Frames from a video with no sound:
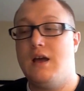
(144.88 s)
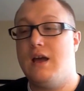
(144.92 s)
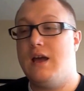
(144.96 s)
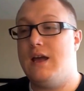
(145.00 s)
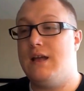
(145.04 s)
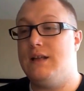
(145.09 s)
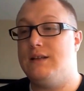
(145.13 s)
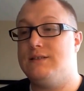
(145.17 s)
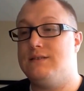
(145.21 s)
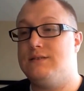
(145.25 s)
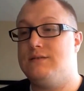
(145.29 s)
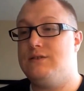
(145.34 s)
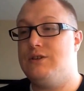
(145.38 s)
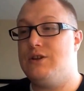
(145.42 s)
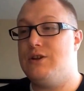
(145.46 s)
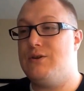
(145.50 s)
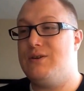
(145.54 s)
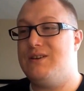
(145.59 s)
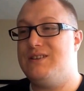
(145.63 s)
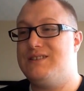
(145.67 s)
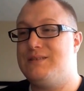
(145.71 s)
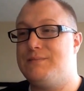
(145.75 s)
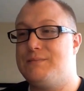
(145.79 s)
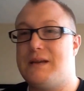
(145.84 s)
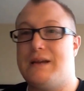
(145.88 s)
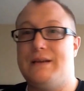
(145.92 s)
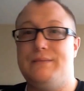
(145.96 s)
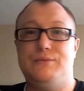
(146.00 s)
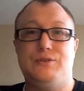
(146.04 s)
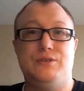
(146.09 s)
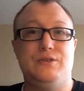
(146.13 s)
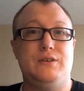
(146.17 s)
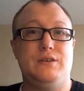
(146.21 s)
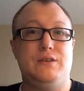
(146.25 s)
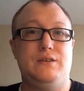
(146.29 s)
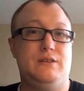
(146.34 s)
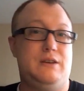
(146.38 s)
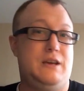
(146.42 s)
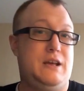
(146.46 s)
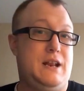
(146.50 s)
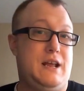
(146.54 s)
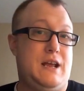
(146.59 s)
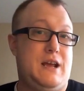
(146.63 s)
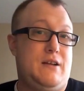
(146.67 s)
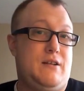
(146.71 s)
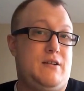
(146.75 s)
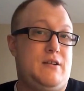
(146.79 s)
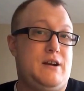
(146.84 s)
and you know sometimes you, you get
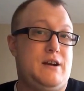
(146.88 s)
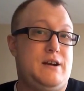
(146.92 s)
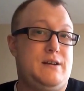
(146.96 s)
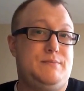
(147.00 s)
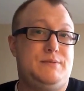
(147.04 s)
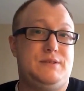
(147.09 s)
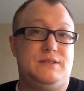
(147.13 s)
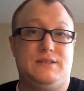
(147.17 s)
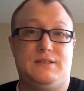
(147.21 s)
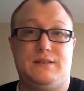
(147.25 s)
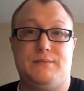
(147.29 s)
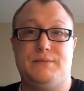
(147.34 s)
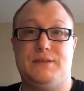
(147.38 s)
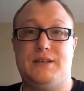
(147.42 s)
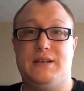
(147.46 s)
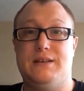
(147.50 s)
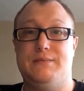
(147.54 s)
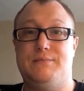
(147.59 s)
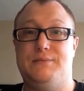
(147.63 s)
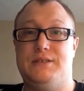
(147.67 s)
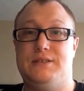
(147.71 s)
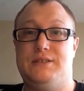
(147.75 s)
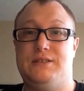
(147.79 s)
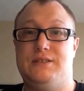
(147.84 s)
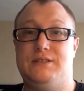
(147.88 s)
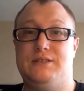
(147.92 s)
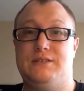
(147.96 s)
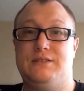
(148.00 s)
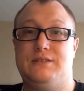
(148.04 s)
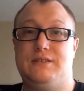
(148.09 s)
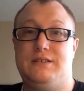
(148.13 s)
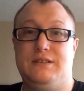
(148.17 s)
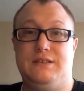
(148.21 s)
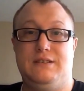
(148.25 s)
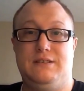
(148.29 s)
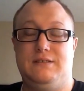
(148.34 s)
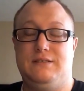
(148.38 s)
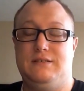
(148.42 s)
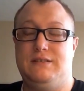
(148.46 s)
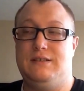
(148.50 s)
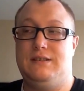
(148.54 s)
hand cramps, and sometimes it just it,